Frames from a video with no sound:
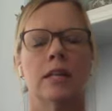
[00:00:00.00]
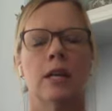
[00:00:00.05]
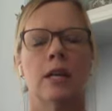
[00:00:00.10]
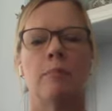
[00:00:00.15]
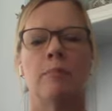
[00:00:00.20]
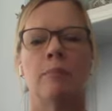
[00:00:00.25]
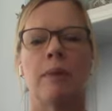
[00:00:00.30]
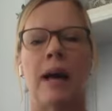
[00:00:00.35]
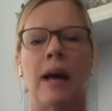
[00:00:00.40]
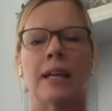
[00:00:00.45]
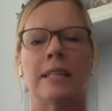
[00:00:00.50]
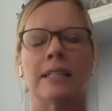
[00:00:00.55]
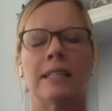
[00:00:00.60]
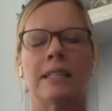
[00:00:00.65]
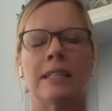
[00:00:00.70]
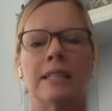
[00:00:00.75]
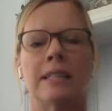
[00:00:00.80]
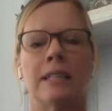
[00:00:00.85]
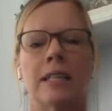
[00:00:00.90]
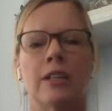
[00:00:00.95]
Come back
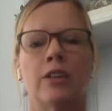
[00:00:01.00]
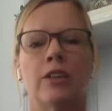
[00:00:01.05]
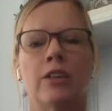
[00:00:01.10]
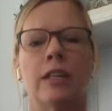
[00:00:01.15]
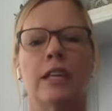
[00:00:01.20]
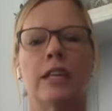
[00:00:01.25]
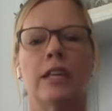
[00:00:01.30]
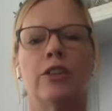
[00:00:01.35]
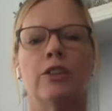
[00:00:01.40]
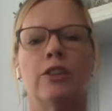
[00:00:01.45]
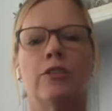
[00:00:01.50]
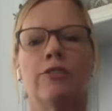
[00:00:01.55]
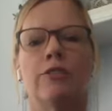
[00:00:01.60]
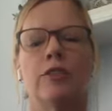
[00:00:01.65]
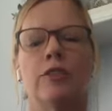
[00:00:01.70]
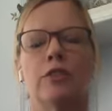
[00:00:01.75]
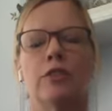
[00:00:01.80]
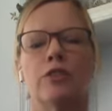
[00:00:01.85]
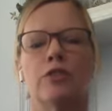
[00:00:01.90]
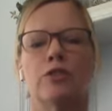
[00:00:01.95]
to center, kick your
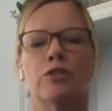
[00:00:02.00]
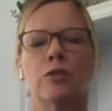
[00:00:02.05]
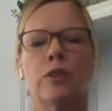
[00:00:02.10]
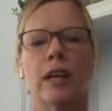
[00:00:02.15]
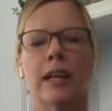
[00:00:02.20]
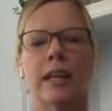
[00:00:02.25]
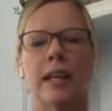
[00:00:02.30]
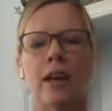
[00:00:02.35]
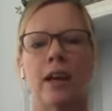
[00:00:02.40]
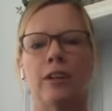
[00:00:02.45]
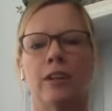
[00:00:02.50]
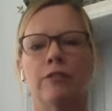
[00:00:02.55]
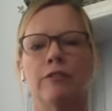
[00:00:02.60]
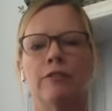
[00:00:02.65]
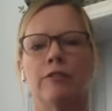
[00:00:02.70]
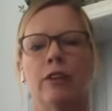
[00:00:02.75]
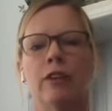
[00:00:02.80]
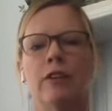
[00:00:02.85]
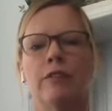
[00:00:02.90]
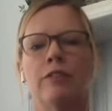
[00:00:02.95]
foot straight out in
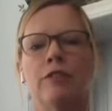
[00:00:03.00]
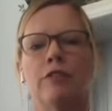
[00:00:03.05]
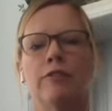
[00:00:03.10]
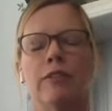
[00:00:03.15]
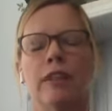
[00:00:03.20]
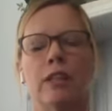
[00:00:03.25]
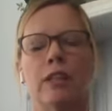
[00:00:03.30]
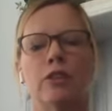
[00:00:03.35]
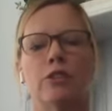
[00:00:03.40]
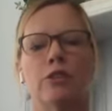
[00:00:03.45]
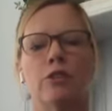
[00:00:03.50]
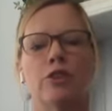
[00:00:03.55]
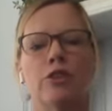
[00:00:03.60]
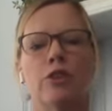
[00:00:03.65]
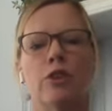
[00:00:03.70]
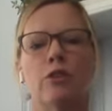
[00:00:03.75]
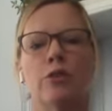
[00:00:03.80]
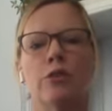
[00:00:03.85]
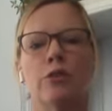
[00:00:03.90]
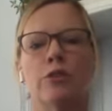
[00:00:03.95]
front of you, flex your
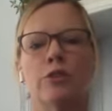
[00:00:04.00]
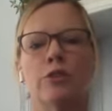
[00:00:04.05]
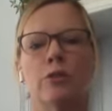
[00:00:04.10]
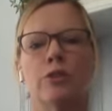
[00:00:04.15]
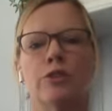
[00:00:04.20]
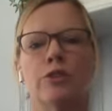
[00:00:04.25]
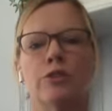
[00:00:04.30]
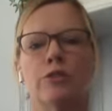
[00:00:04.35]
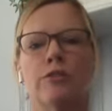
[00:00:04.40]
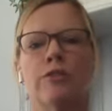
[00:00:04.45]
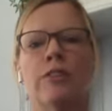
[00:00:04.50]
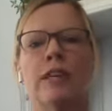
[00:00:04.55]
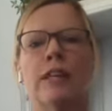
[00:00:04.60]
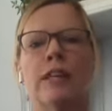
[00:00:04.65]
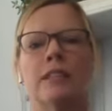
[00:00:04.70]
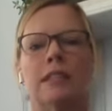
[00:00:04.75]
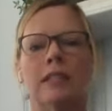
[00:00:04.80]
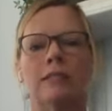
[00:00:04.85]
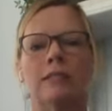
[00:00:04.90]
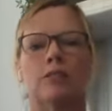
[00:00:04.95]
toes towards your
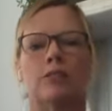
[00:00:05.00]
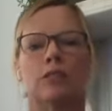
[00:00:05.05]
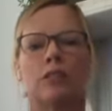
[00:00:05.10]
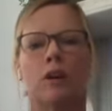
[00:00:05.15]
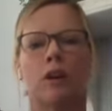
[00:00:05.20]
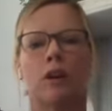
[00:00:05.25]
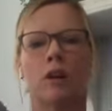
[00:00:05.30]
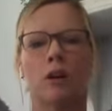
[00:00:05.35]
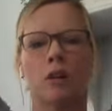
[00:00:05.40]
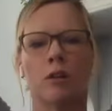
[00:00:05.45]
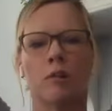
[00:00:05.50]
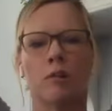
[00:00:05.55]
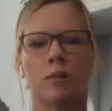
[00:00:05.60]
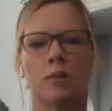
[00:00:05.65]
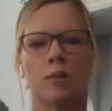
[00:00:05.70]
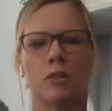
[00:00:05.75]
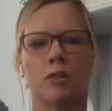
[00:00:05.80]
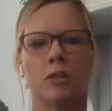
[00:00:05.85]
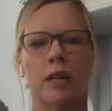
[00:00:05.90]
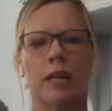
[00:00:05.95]
face, lift your
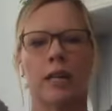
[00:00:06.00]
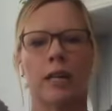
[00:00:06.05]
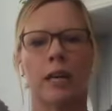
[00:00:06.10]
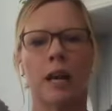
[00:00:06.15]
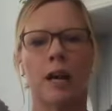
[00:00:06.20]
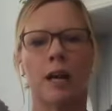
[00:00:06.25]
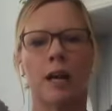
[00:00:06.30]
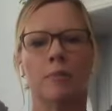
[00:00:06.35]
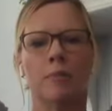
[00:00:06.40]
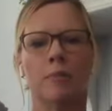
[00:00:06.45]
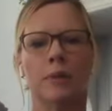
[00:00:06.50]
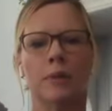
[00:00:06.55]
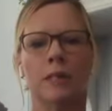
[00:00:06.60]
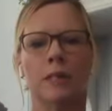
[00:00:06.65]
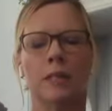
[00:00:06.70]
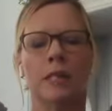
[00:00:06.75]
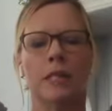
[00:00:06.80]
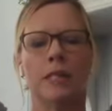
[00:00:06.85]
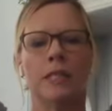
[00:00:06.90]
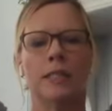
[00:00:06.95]
arms straight up.
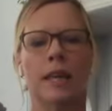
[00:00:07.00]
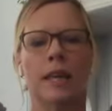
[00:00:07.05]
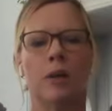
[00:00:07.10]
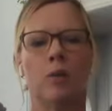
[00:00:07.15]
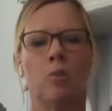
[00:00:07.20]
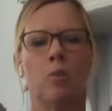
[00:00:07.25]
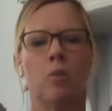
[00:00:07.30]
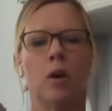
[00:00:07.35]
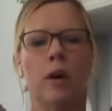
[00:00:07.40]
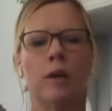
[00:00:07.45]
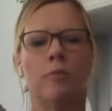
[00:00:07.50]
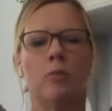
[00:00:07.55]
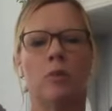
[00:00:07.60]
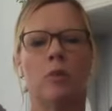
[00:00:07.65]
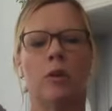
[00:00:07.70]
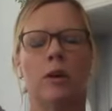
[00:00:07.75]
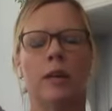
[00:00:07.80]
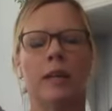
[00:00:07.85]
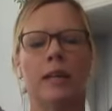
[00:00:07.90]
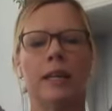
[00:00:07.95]
Take one
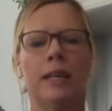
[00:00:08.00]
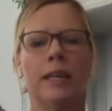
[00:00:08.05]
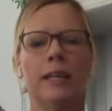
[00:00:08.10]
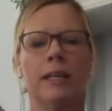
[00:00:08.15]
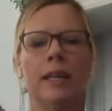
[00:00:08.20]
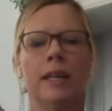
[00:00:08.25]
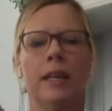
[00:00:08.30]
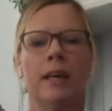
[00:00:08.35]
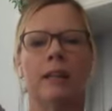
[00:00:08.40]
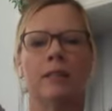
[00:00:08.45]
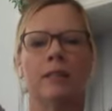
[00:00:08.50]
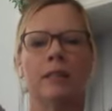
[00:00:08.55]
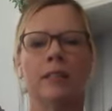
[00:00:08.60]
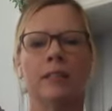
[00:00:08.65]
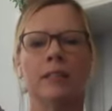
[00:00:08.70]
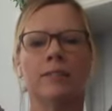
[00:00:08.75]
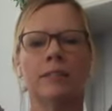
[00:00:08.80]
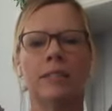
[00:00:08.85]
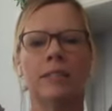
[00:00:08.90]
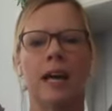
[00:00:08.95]
more inhale,
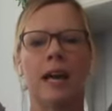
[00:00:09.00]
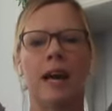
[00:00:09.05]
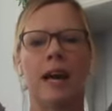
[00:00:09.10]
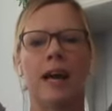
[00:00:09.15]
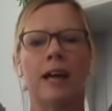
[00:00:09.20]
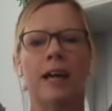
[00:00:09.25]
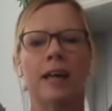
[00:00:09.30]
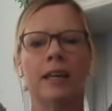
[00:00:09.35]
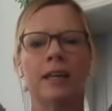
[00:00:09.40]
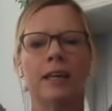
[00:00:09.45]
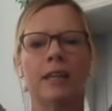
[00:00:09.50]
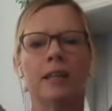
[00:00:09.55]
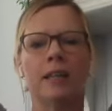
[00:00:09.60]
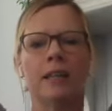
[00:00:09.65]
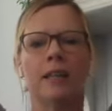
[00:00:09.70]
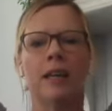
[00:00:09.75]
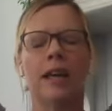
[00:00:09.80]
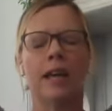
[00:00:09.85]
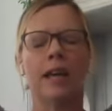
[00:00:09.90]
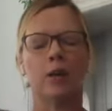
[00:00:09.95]
lift high,
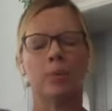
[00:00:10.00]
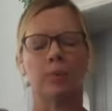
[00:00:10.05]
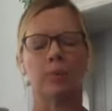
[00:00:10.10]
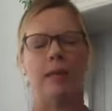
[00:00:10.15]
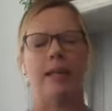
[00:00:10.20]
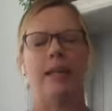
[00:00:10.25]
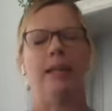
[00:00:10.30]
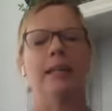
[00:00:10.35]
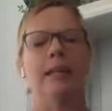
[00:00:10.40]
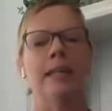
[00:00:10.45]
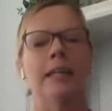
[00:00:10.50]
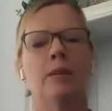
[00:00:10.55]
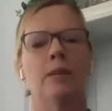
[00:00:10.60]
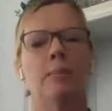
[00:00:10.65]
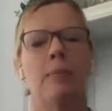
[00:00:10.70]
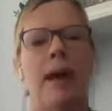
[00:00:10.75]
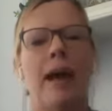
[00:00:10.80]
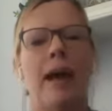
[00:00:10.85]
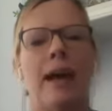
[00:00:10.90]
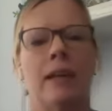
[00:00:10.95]
airplane,
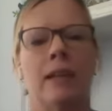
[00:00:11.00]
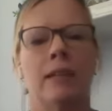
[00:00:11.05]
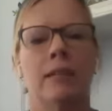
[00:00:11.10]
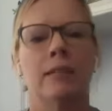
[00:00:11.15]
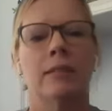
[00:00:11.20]
kick back.